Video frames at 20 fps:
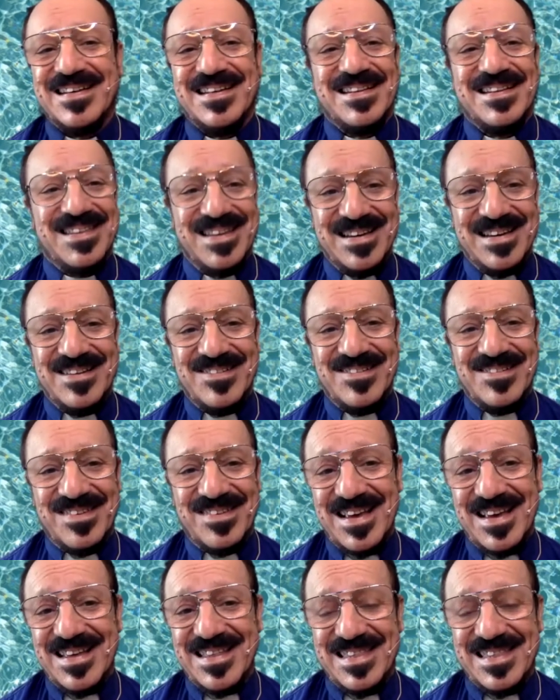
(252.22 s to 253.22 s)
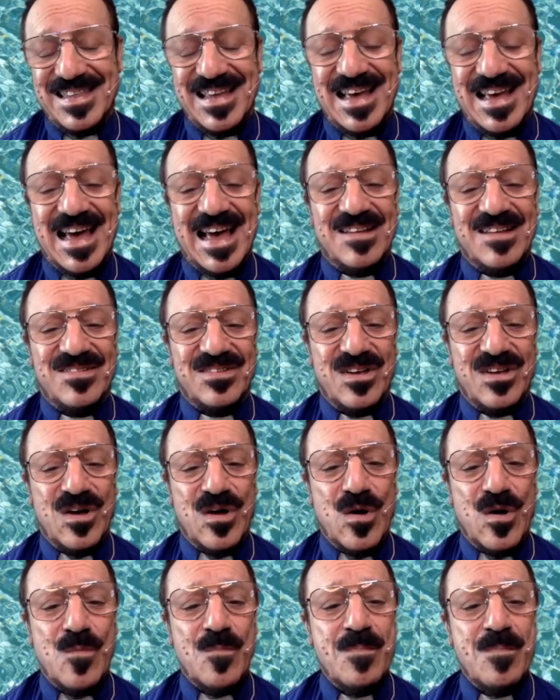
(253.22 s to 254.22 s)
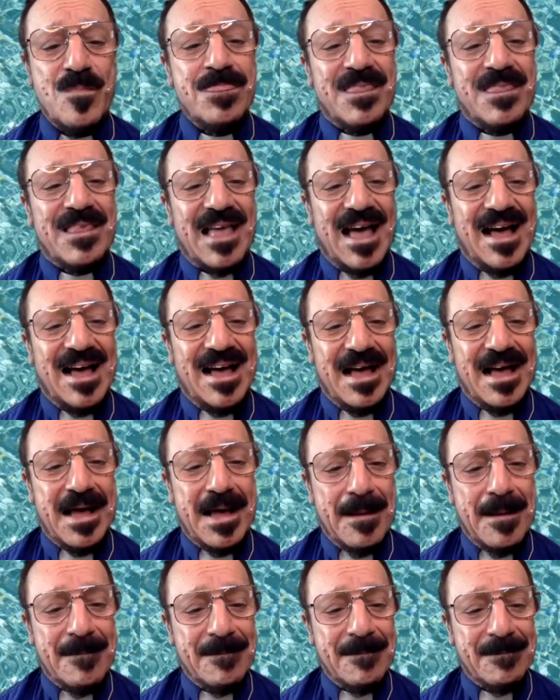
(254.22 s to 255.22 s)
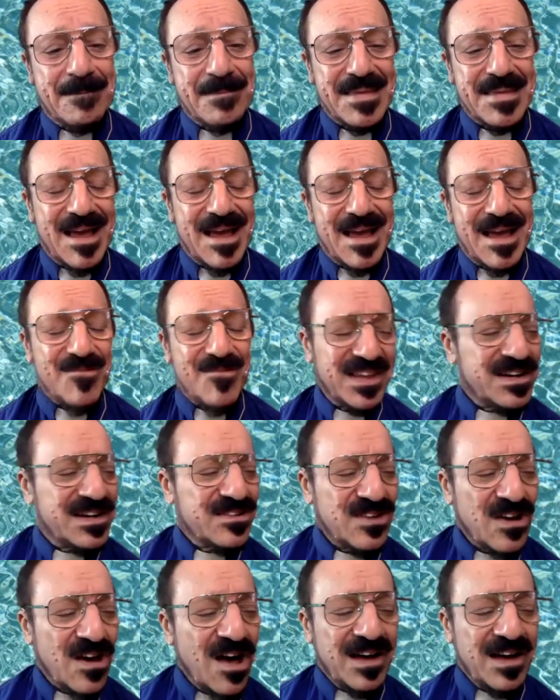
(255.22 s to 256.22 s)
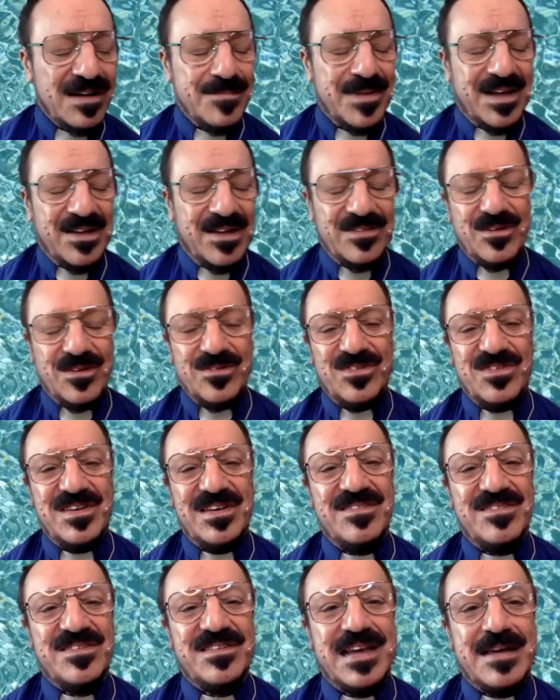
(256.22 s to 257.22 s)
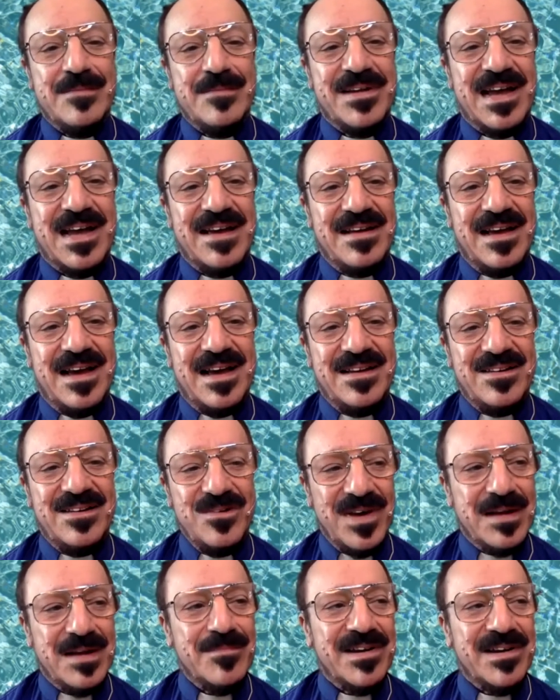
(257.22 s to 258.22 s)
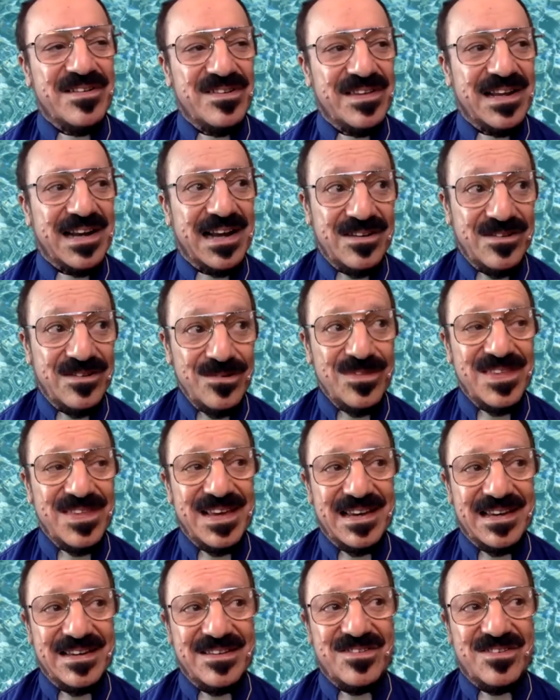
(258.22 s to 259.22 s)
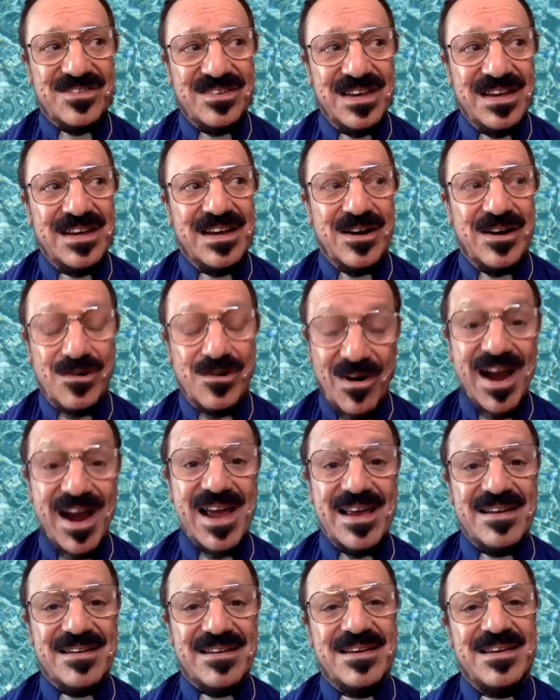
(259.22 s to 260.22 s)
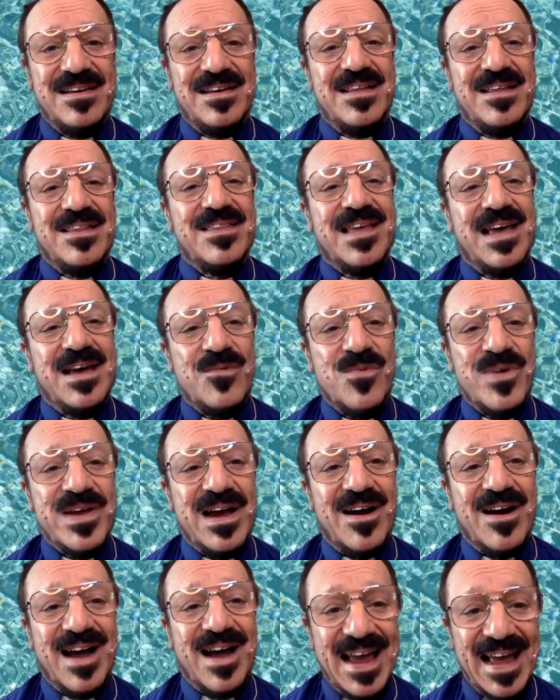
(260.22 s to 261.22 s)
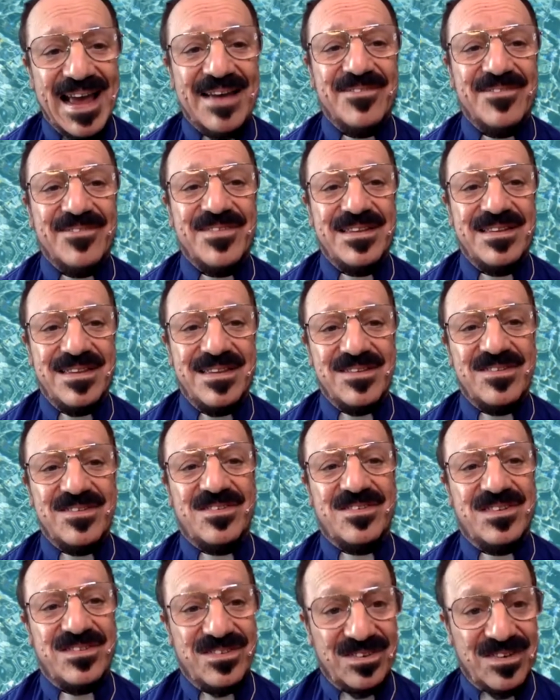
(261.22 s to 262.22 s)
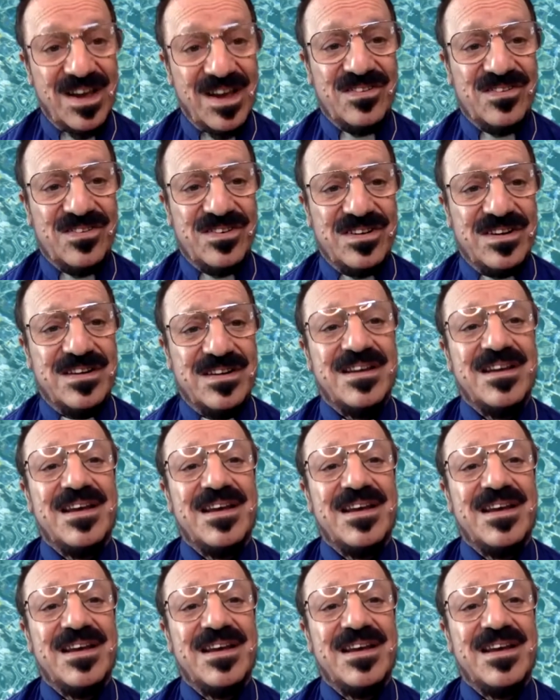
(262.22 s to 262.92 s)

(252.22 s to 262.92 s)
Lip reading: things like that? So not really going to talk about those things today, but I do want to mention that I do think it's great that we are having this discussion